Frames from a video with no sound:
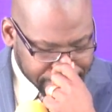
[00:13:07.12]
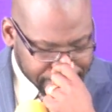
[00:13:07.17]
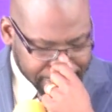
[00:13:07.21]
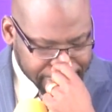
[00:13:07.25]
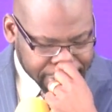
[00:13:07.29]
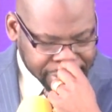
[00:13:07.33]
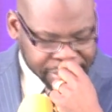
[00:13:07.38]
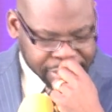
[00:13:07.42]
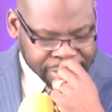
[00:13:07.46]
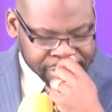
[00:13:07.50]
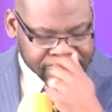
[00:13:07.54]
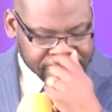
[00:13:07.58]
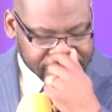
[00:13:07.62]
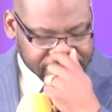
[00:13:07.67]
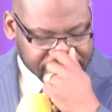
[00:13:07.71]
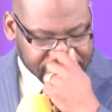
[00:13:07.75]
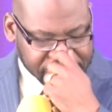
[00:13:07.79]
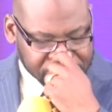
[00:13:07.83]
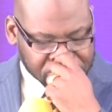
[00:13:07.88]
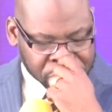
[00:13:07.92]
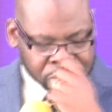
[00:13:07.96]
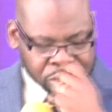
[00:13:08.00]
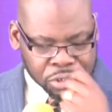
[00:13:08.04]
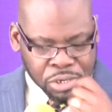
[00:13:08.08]
This is a
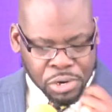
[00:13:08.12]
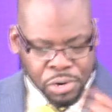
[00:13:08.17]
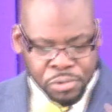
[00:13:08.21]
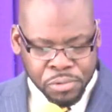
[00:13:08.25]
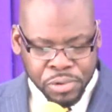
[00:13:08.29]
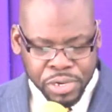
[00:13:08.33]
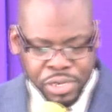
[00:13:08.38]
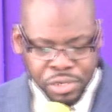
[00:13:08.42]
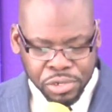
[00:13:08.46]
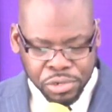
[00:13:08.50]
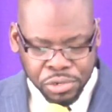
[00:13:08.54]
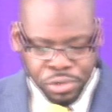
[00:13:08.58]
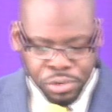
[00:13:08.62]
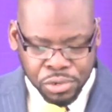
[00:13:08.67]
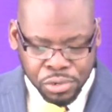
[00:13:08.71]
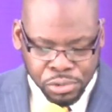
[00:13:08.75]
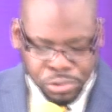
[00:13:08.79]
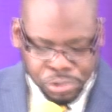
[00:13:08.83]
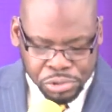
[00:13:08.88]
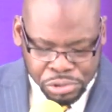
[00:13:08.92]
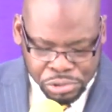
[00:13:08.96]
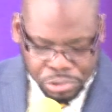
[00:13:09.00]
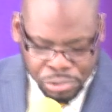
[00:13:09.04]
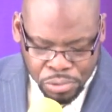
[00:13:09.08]
story you know
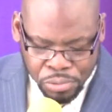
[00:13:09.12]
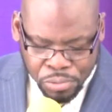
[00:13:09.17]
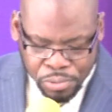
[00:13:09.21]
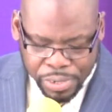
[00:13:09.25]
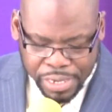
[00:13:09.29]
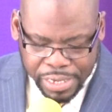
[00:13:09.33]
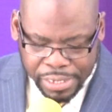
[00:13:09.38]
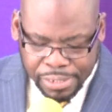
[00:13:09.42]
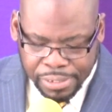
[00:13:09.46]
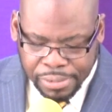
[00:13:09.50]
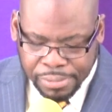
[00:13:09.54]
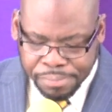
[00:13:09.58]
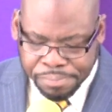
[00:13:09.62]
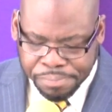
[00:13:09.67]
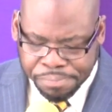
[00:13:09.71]
so well.